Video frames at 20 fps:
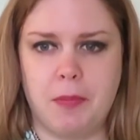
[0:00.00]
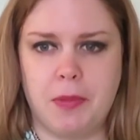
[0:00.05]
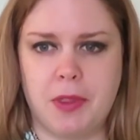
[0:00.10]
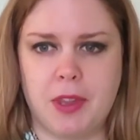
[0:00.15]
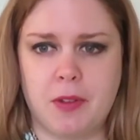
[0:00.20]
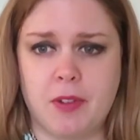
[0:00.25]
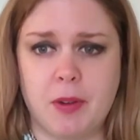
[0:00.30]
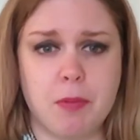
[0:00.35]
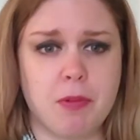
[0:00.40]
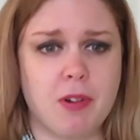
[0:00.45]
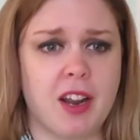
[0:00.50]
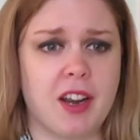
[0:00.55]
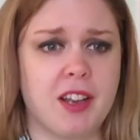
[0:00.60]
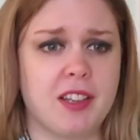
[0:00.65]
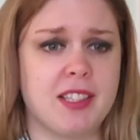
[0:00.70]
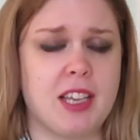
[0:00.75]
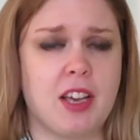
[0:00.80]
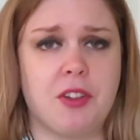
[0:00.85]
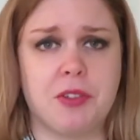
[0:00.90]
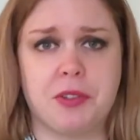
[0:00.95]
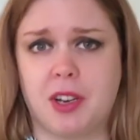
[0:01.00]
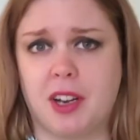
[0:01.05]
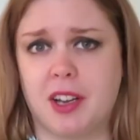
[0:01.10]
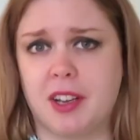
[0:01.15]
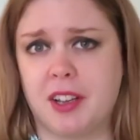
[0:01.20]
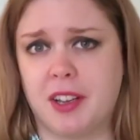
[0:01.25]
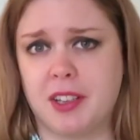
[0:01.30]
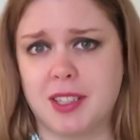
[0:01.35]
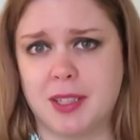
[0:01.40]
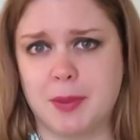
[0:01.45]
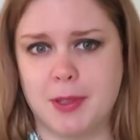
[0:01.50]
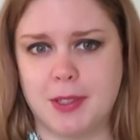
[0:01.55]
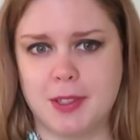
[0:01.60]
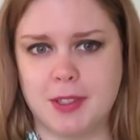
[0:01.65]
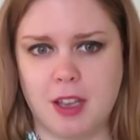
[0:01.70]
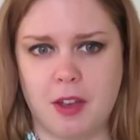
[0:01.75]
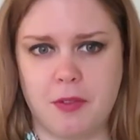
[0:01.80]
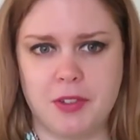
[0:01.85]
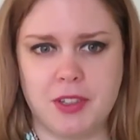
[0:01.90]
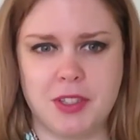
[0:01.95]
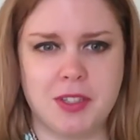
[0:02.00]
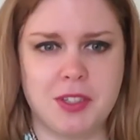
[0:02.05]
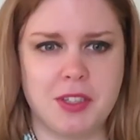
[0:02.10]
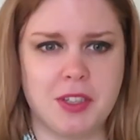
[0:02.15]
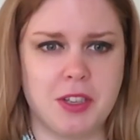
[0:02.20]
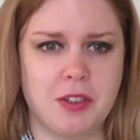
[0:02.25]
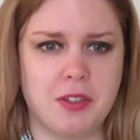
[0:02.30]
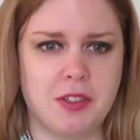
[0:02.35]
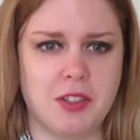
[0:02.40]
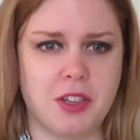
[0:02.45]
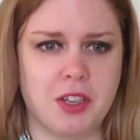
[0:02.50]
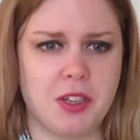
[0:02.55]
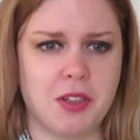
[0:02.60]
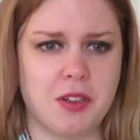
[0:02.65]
We pride ourselves on our customer service too, so